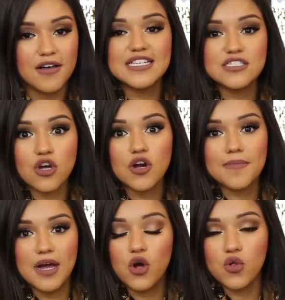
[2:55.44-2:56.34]
These are
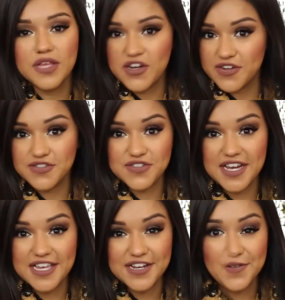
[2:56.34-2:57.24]
my holy grails
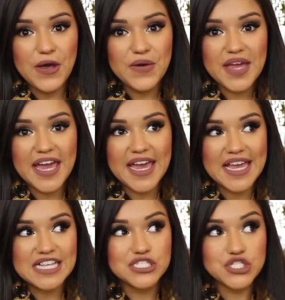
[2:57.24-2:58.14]
right here.
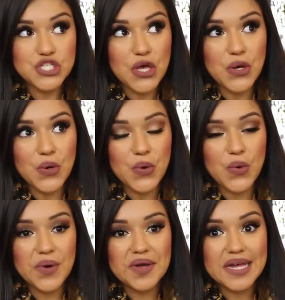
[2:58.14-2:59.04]
Okay,
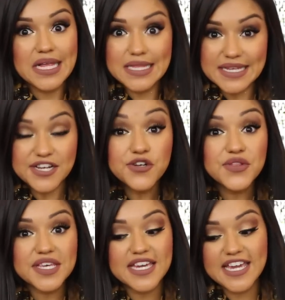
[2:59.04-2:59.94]
so
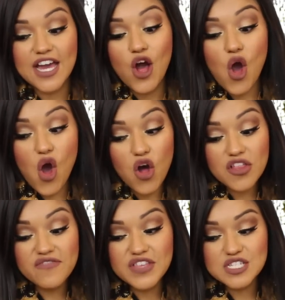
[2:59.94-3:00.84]
clearly
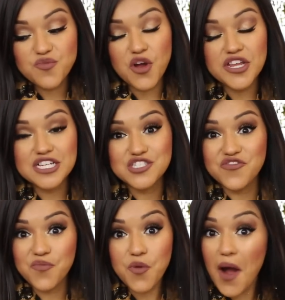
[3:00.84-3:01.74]
all of these products
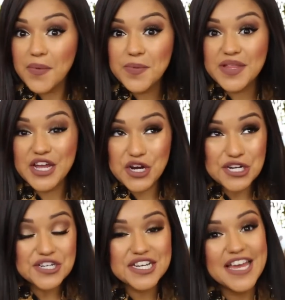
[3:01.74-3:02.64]
you've probably
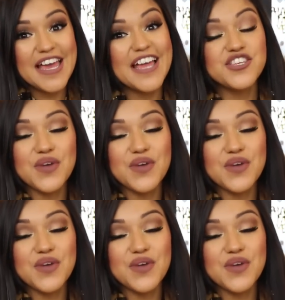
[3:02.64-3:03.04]
heard and